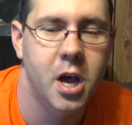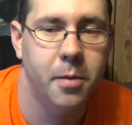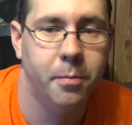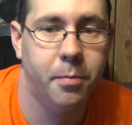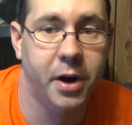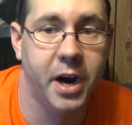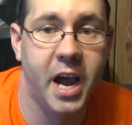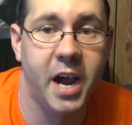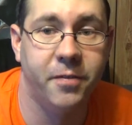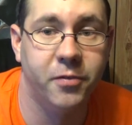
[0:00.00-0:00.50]

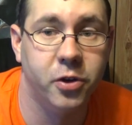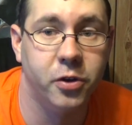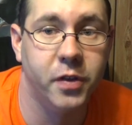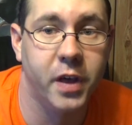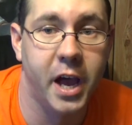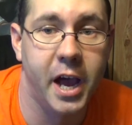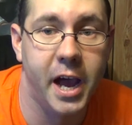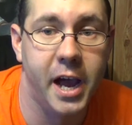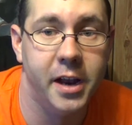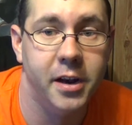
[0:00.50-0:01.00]
But after
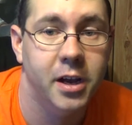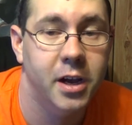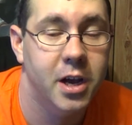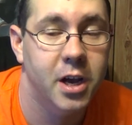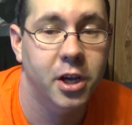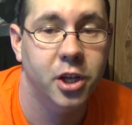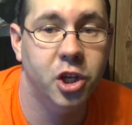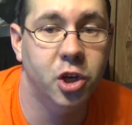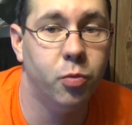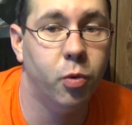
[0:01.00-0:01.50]
that,
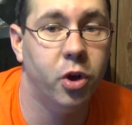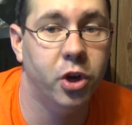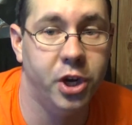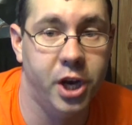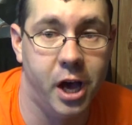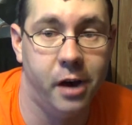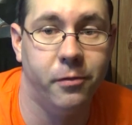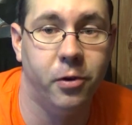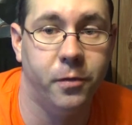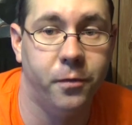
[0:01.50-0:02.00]
you will
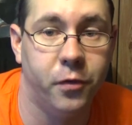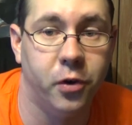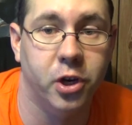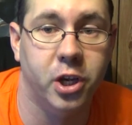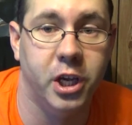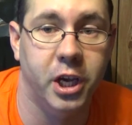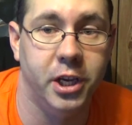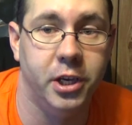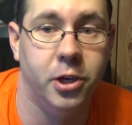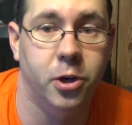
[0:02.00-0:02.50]
never
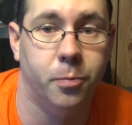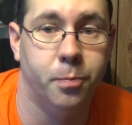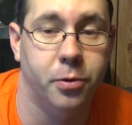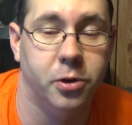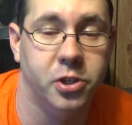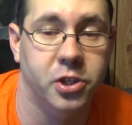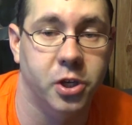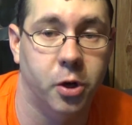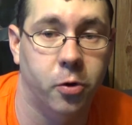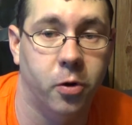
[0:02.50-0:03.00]
forget your
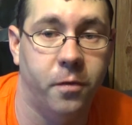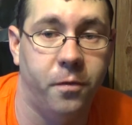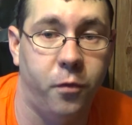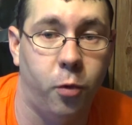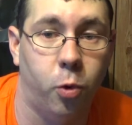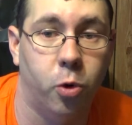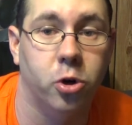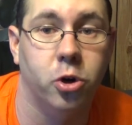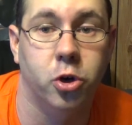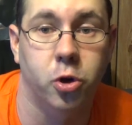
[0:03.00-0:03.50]
Persona
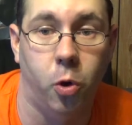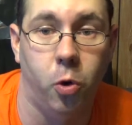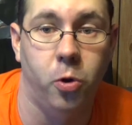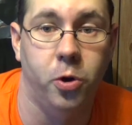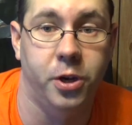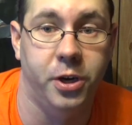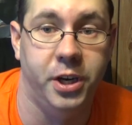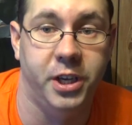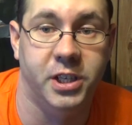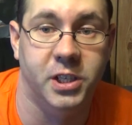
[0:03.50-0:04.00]
4
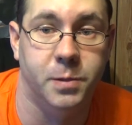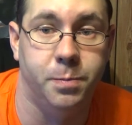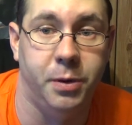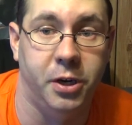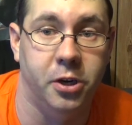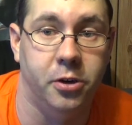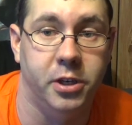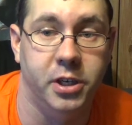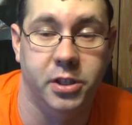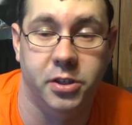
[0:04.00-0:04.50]
Golden
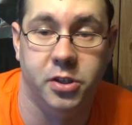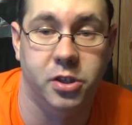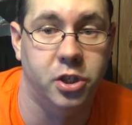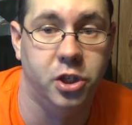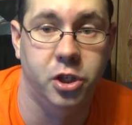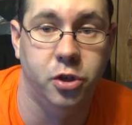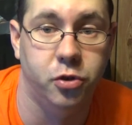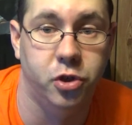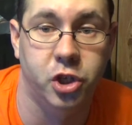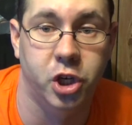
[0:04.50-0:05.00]
experience.
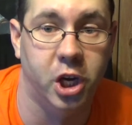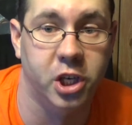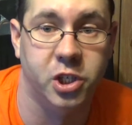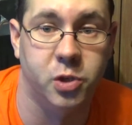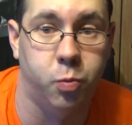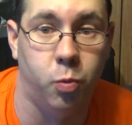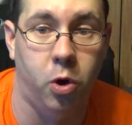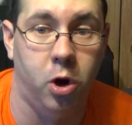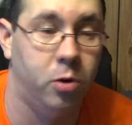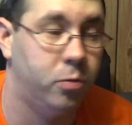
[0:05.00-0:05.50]
You
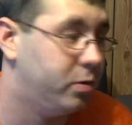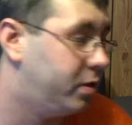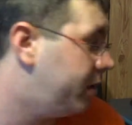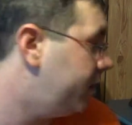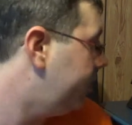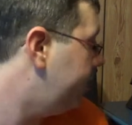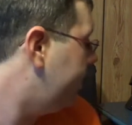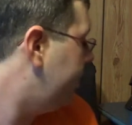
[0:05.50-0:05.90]
just won't.